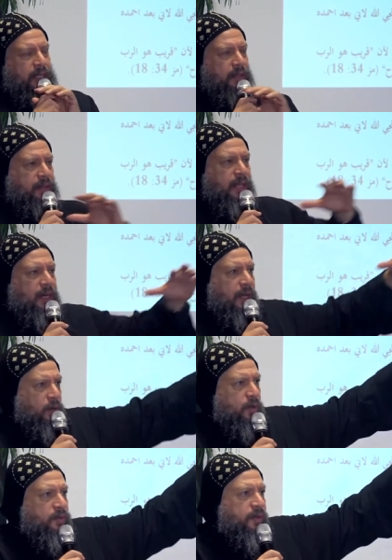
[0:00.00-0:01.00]
Is there a
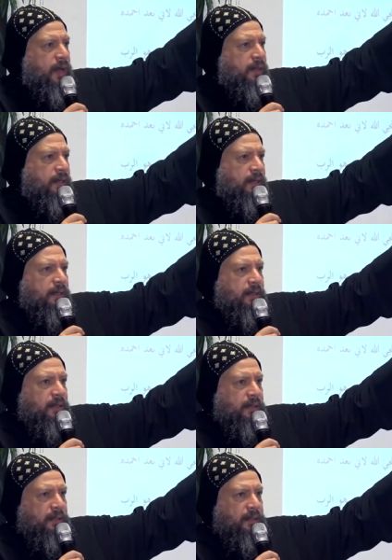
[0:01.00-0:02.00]
good father
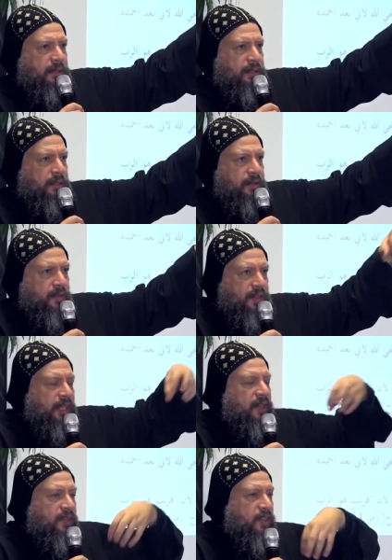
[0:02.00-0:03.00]

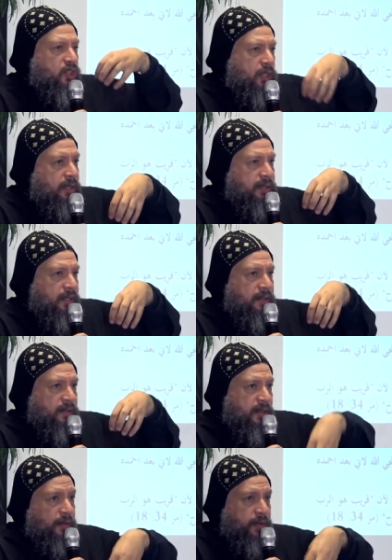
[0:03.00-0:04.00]
see his children
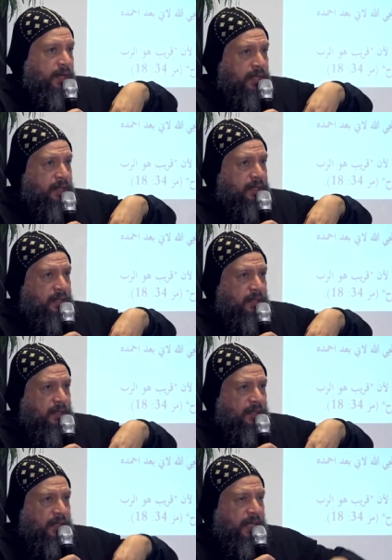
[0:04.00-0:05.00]
suffering
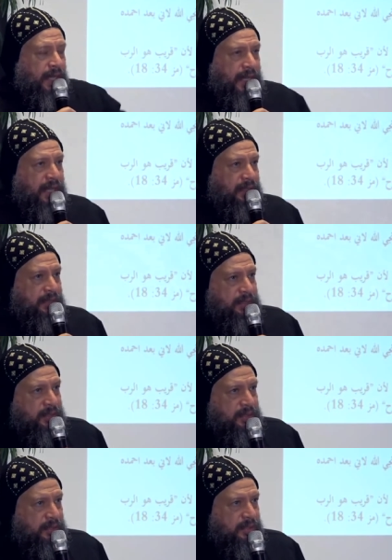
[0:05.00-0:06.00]
and
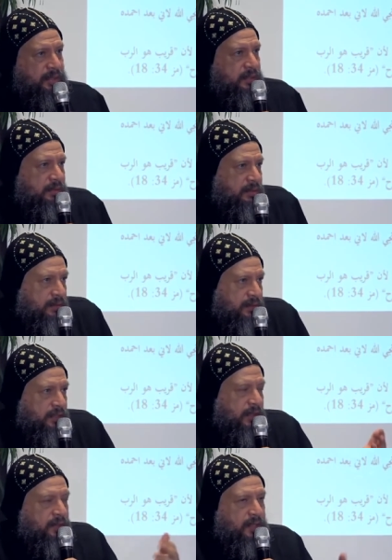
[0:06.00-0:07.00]

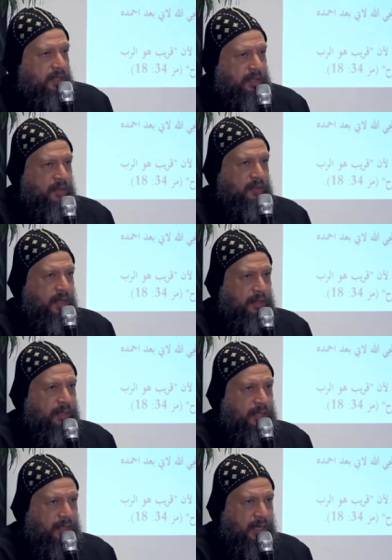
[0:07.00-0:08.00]
just does
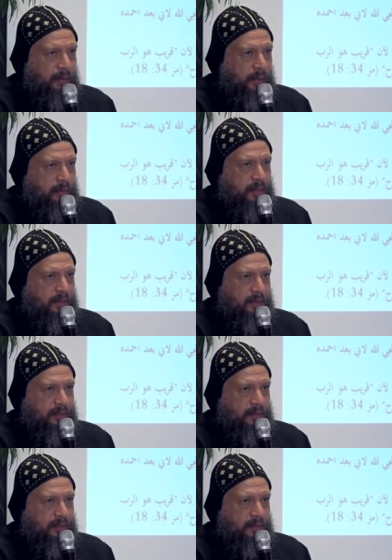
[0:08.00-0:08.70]
nothing about it?